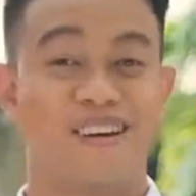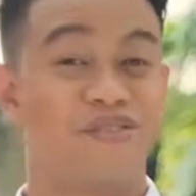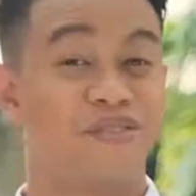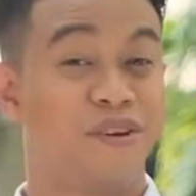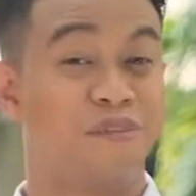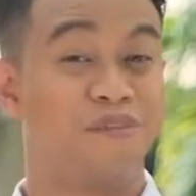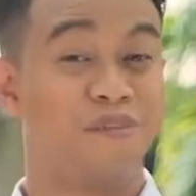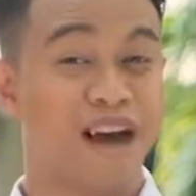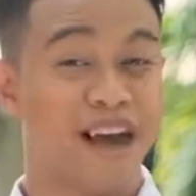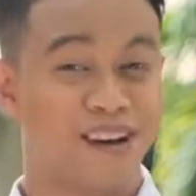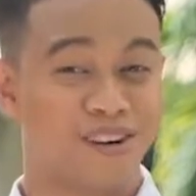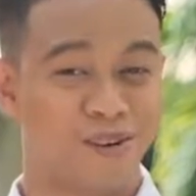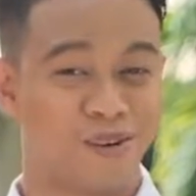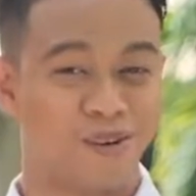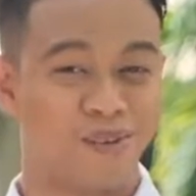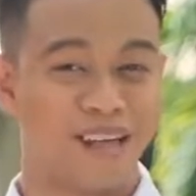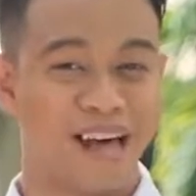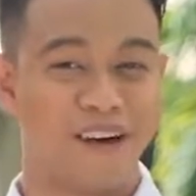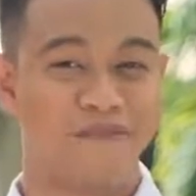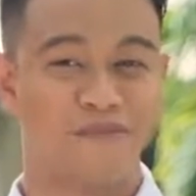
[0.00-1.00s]
The macro
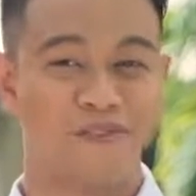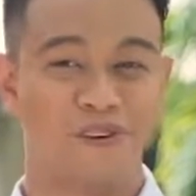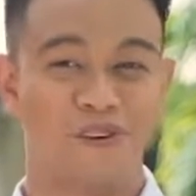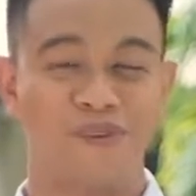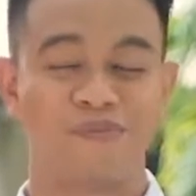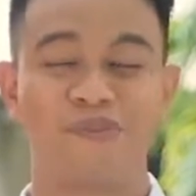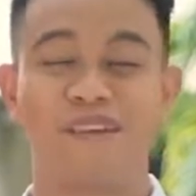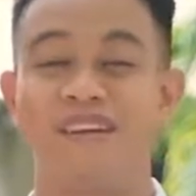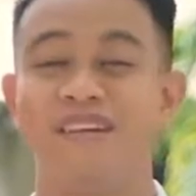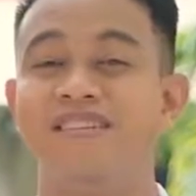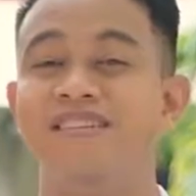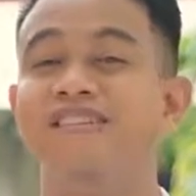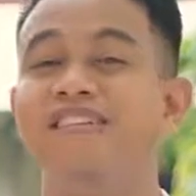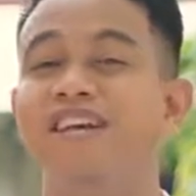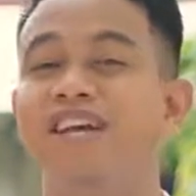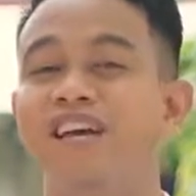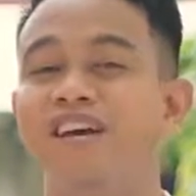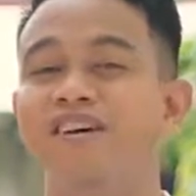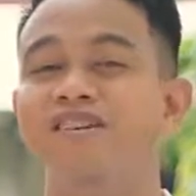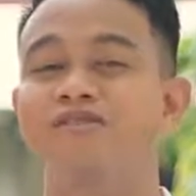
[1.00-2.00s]
level
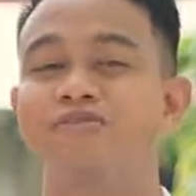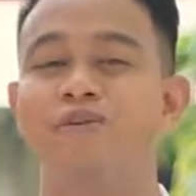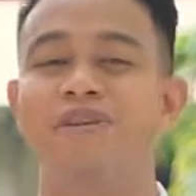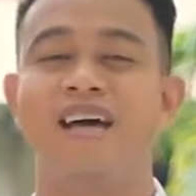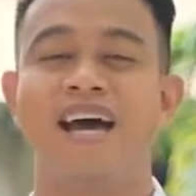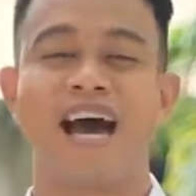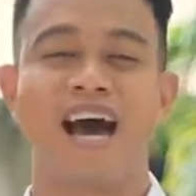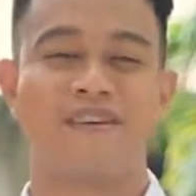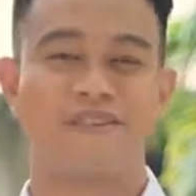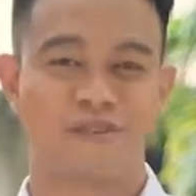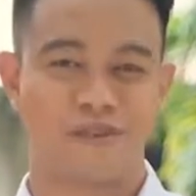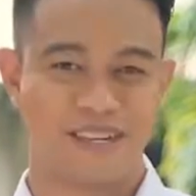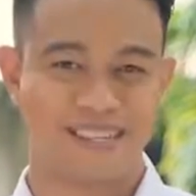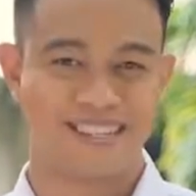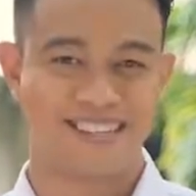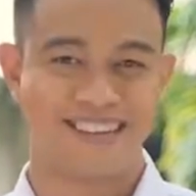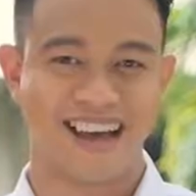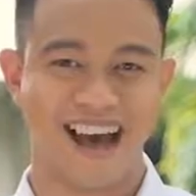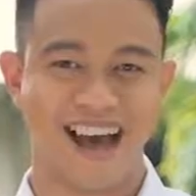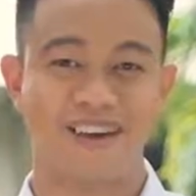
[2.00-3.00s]
deals with how your
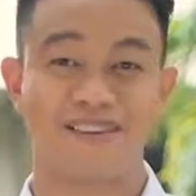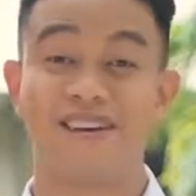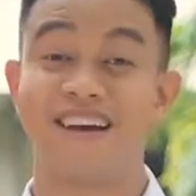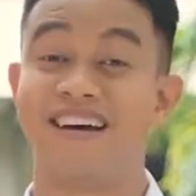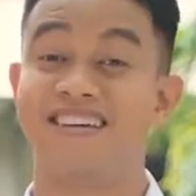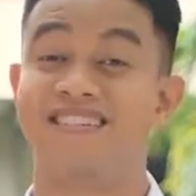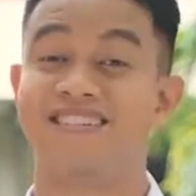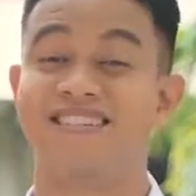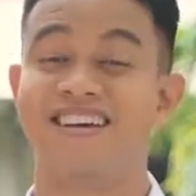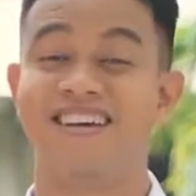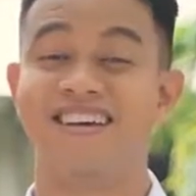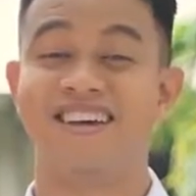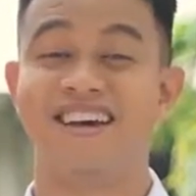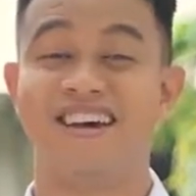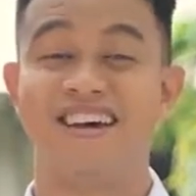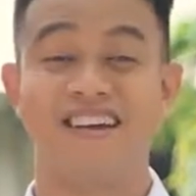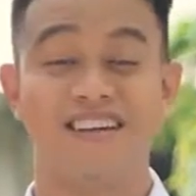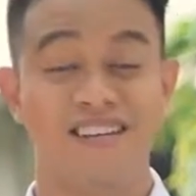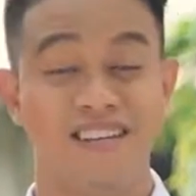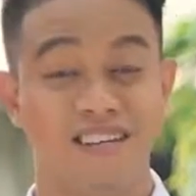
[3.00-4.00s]
entire essay
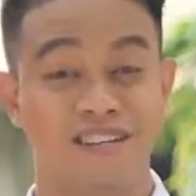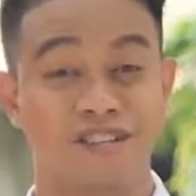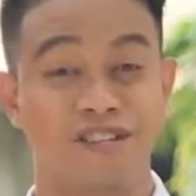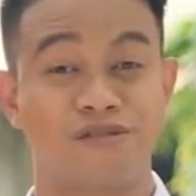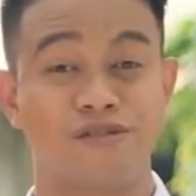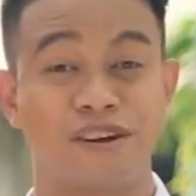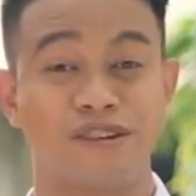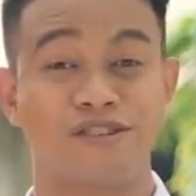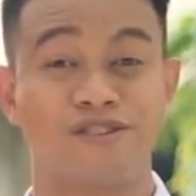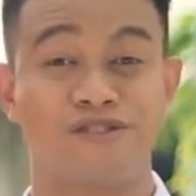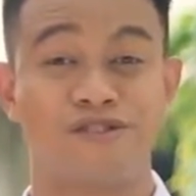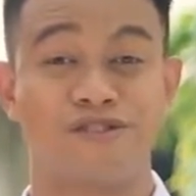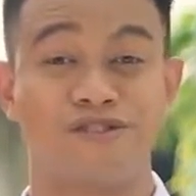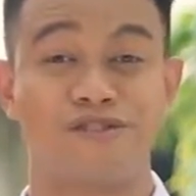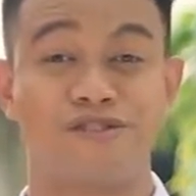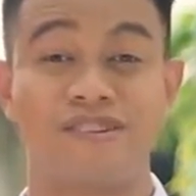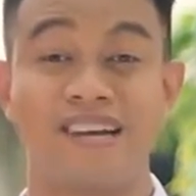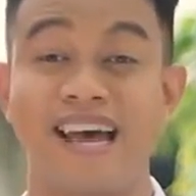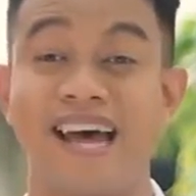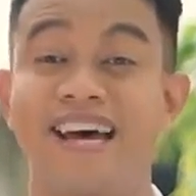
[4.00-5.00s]
is
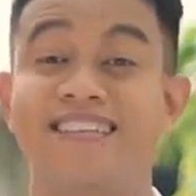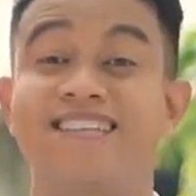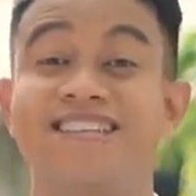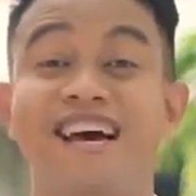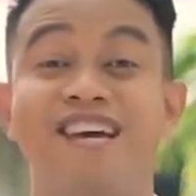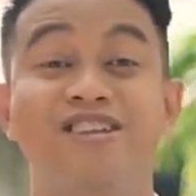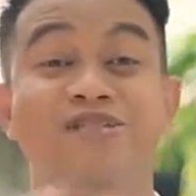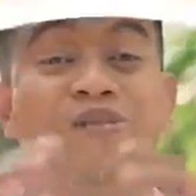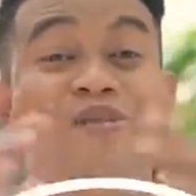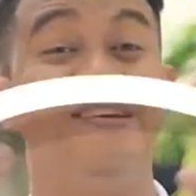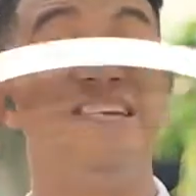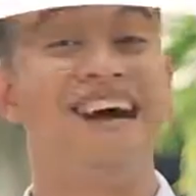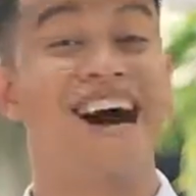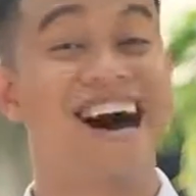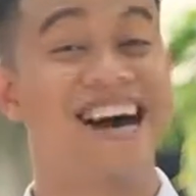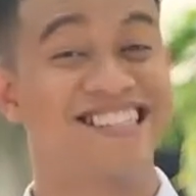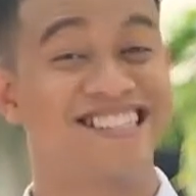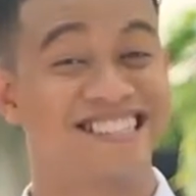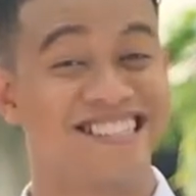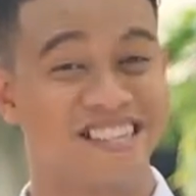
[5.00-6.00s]
structured as a
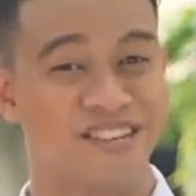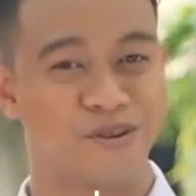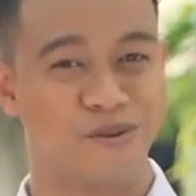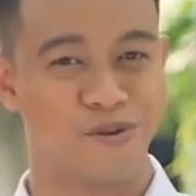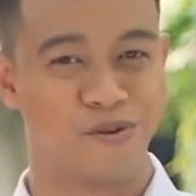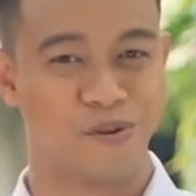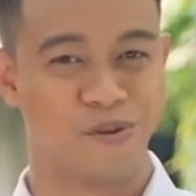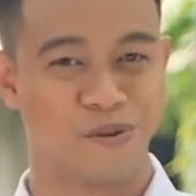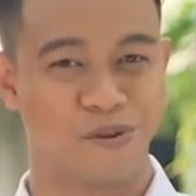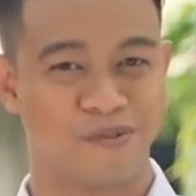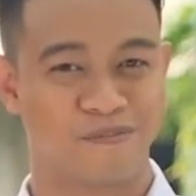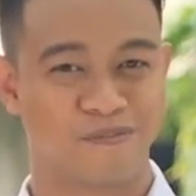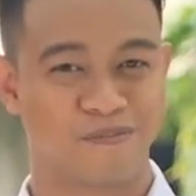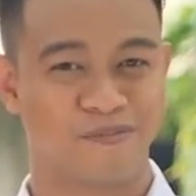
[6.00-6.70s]
united whole.